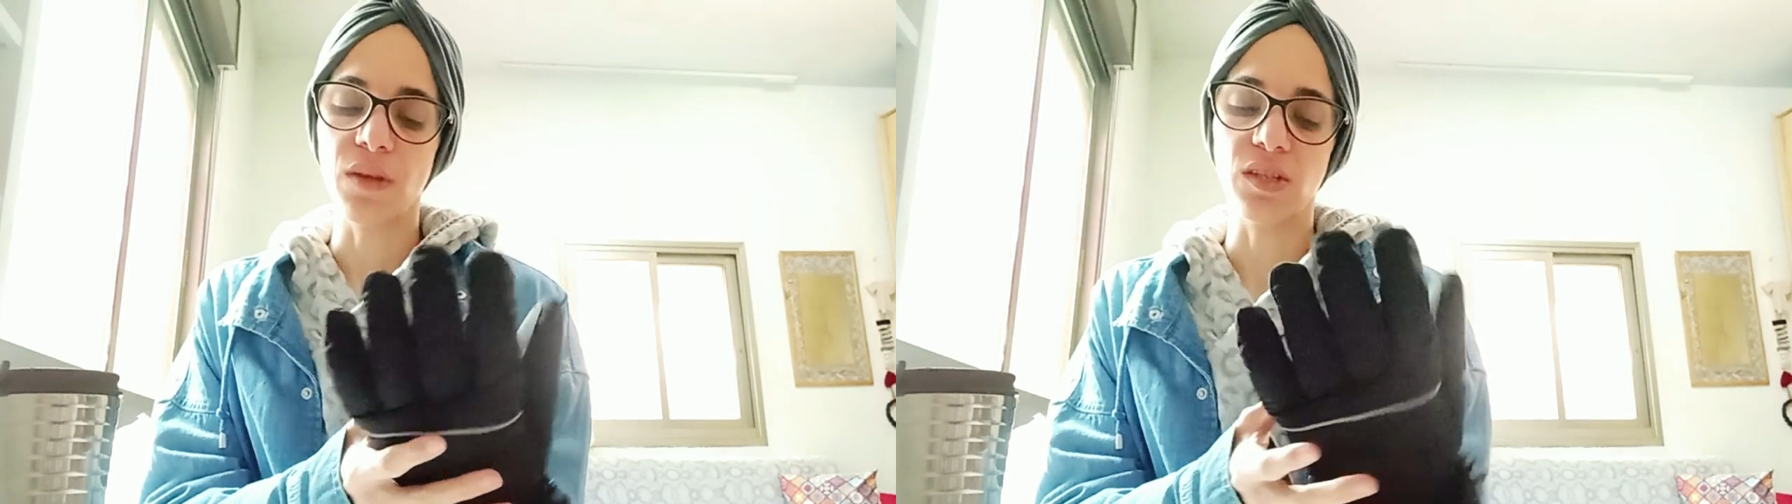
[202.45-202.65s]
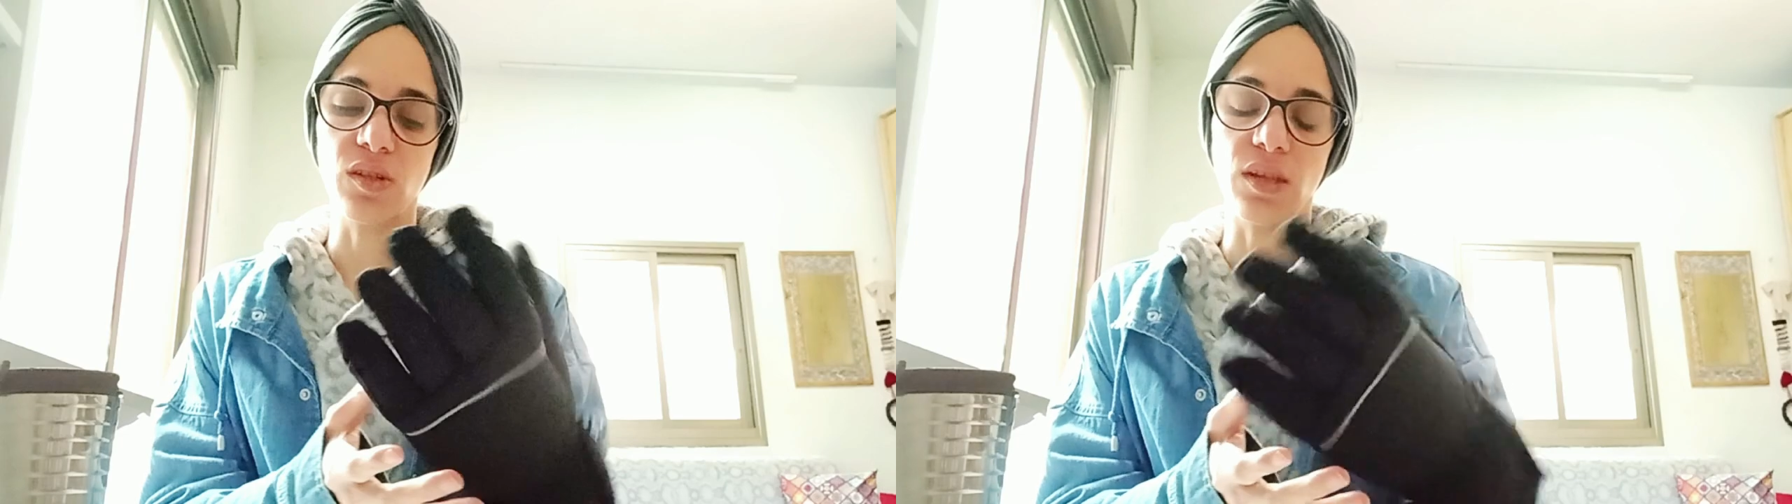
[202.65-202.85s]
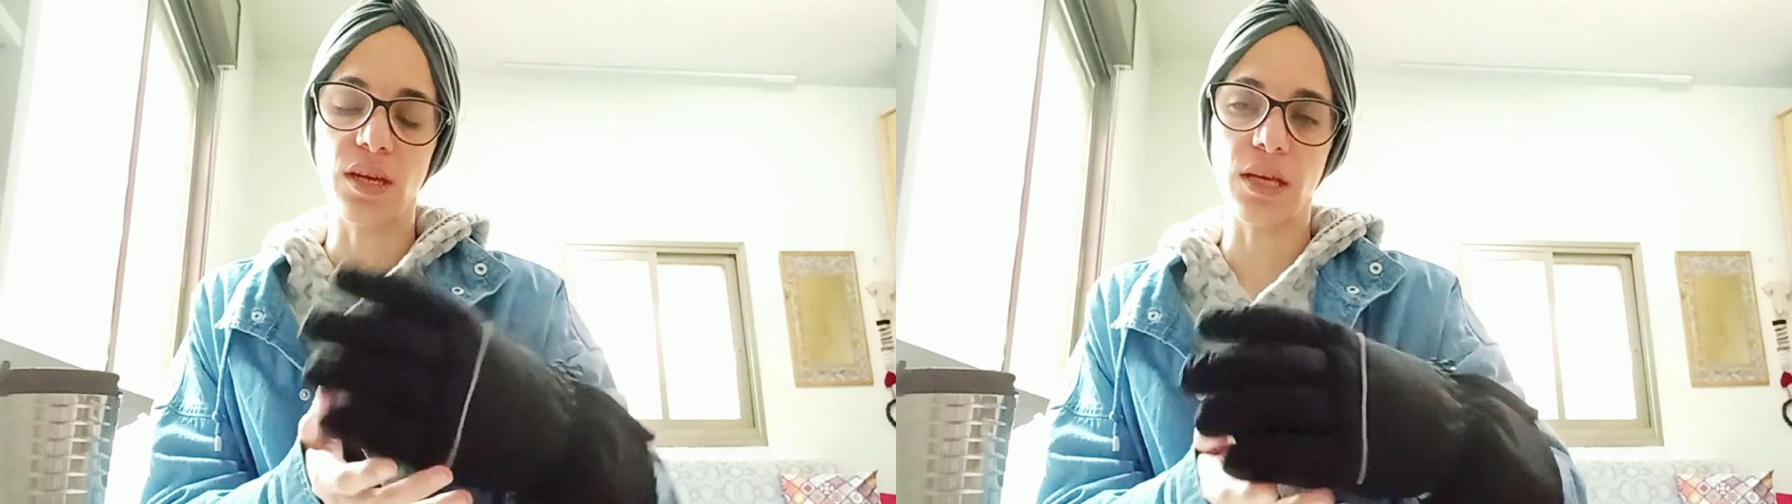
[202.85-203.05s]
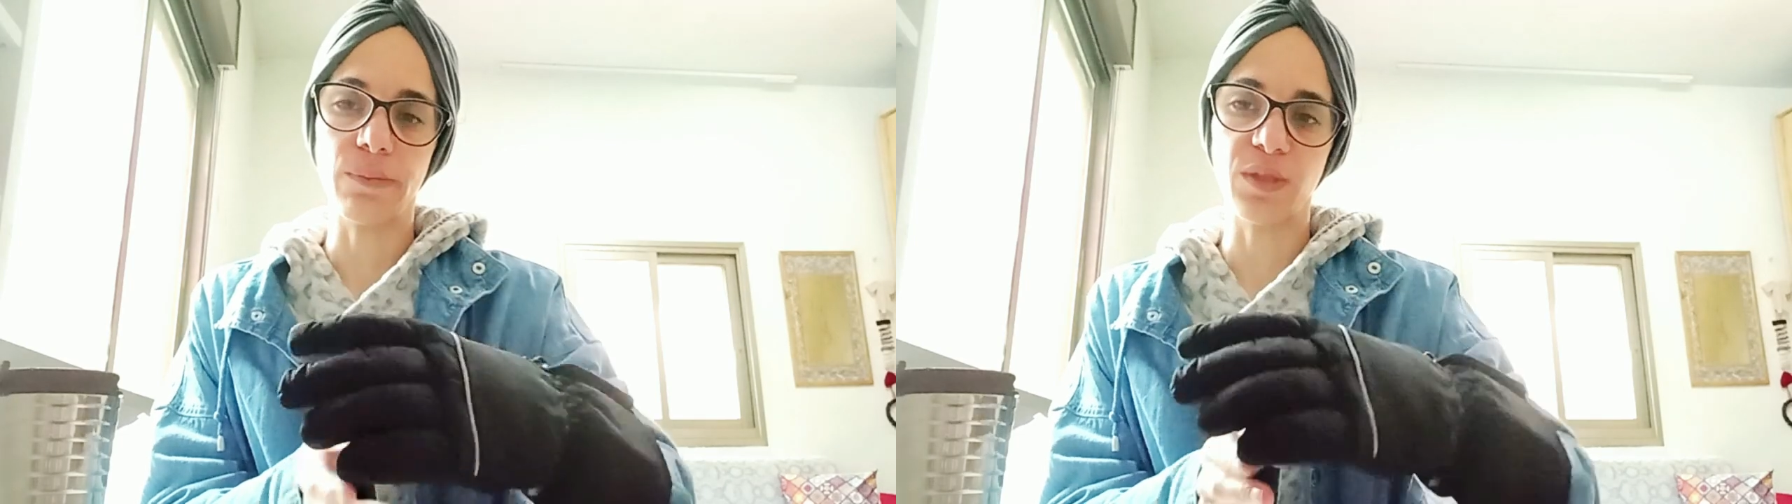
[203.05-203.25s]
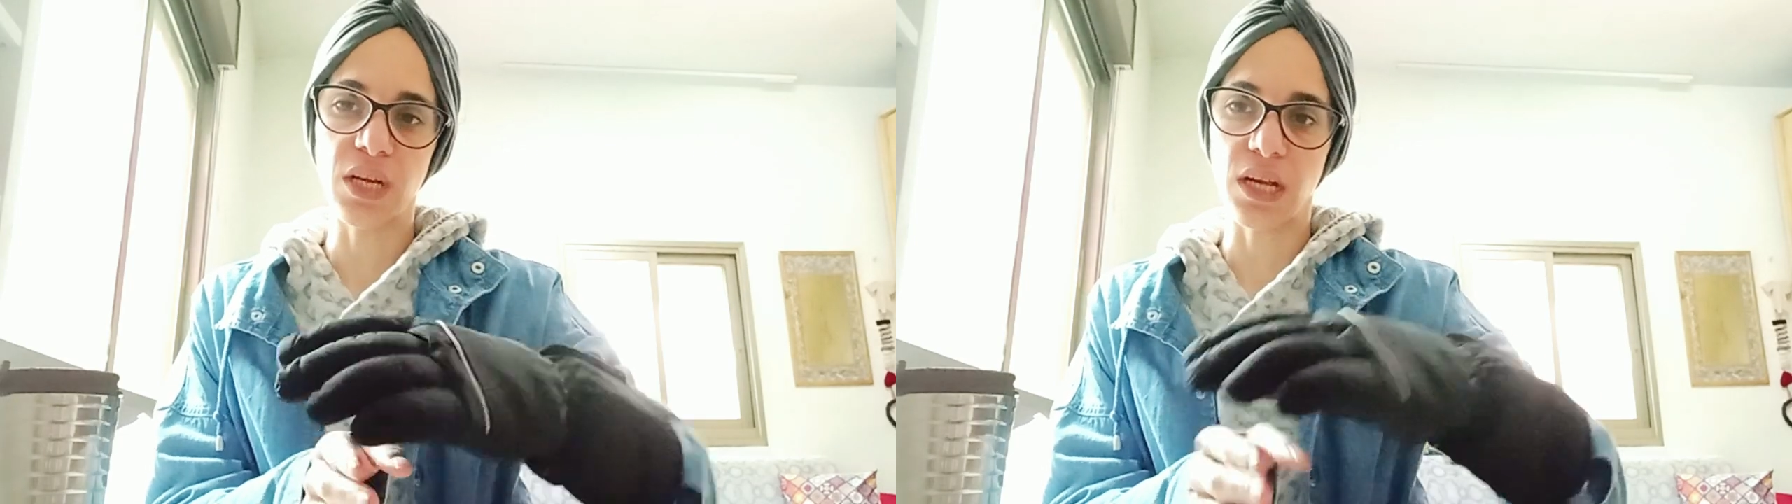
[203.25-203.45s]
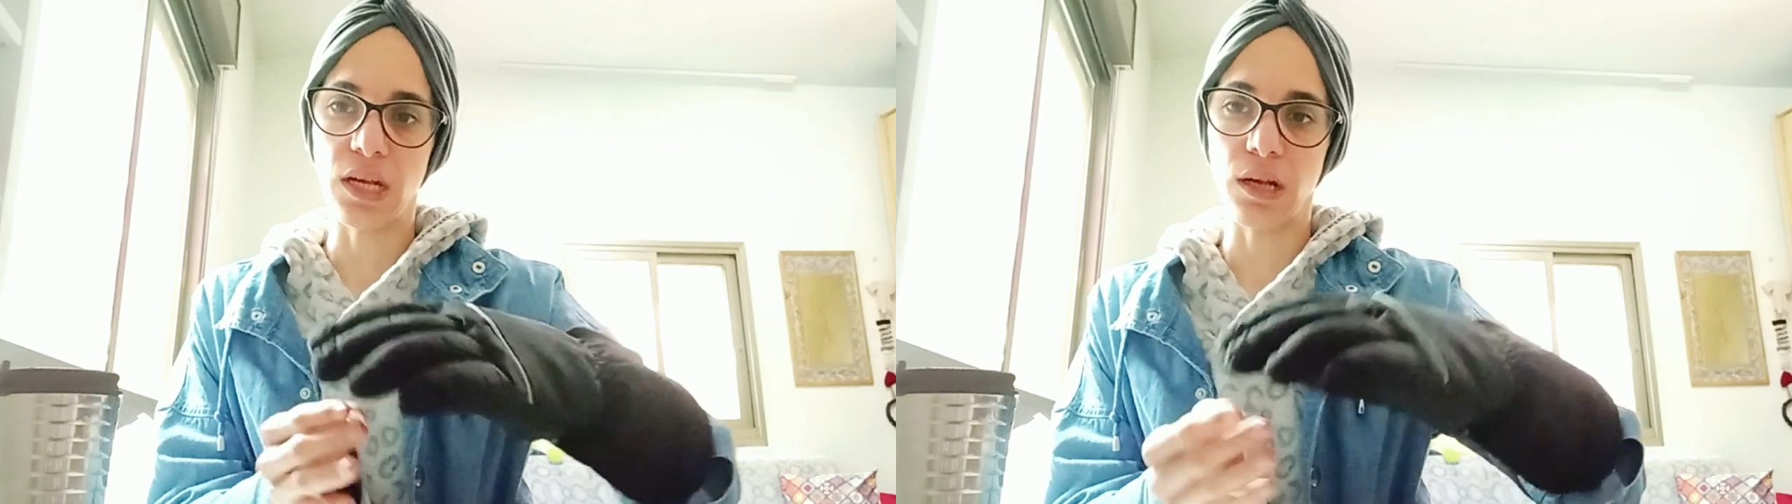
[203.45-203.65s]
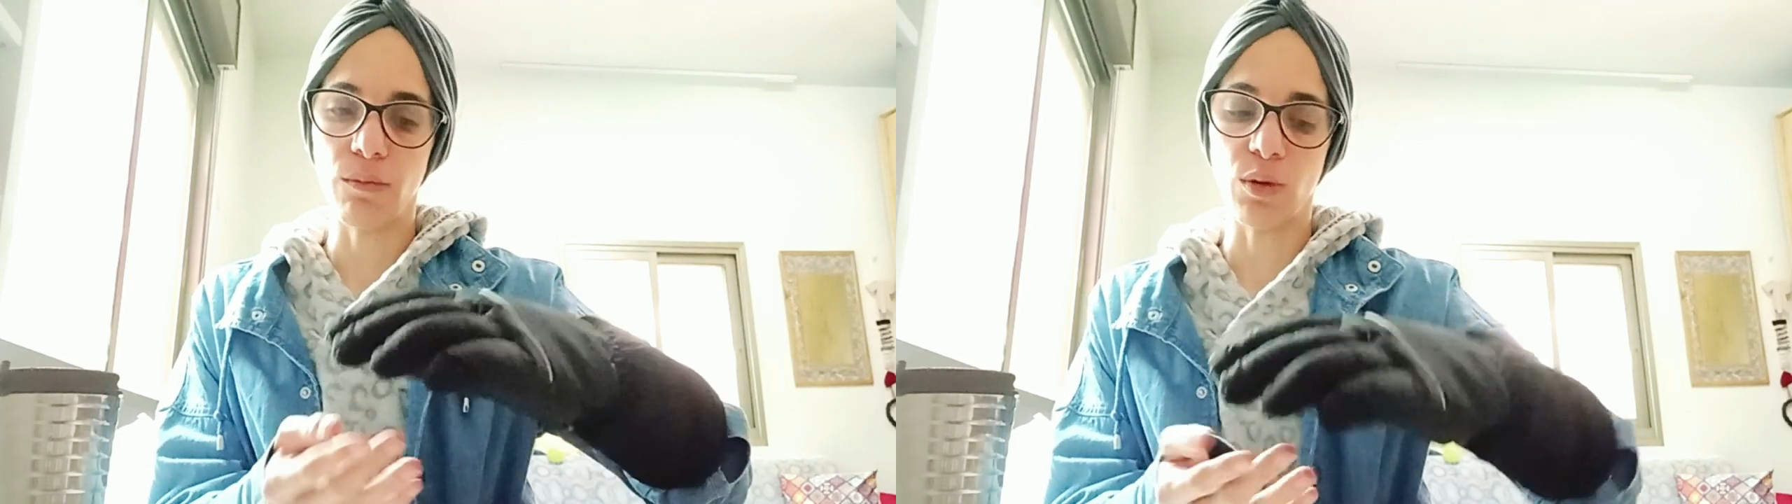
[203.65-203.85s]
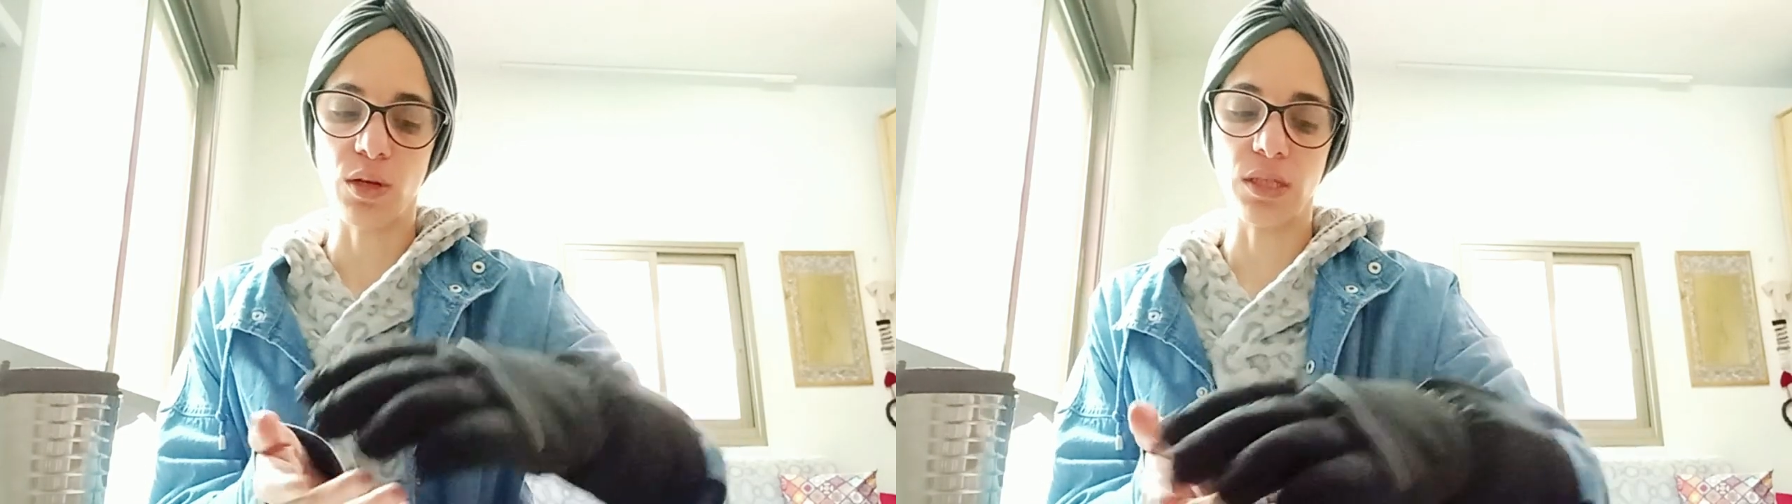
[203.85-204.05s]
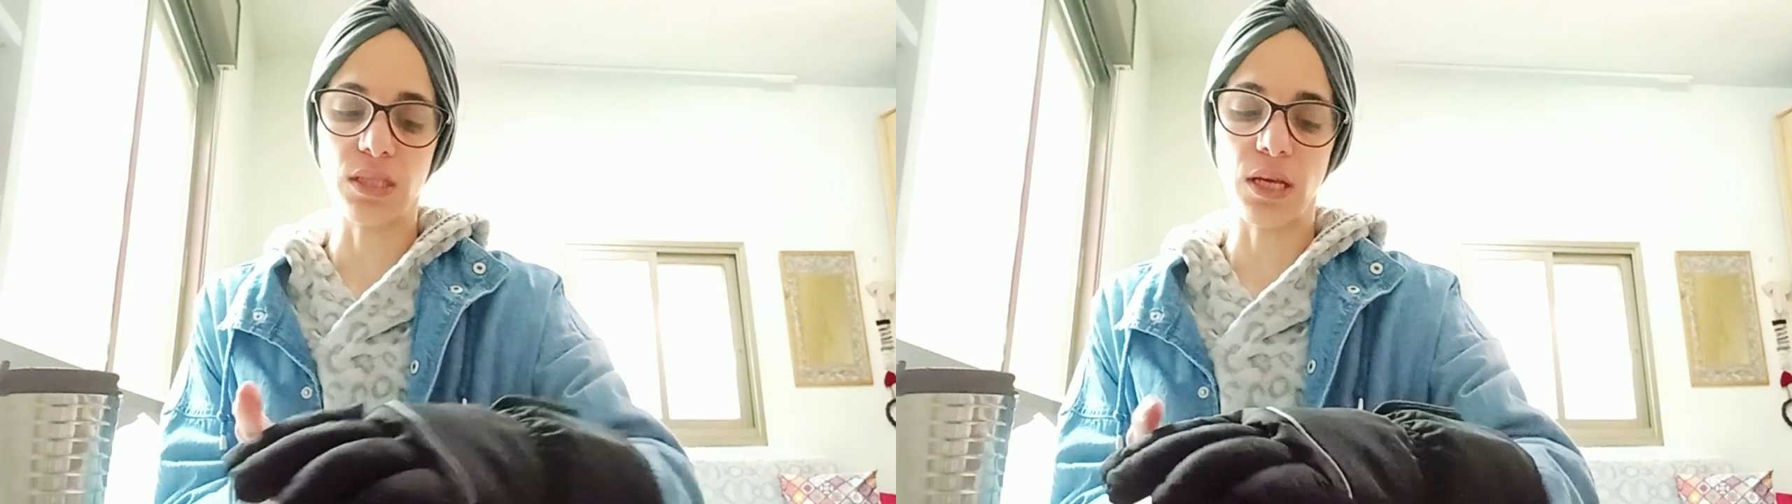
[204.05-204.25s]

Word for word: So they keep checking because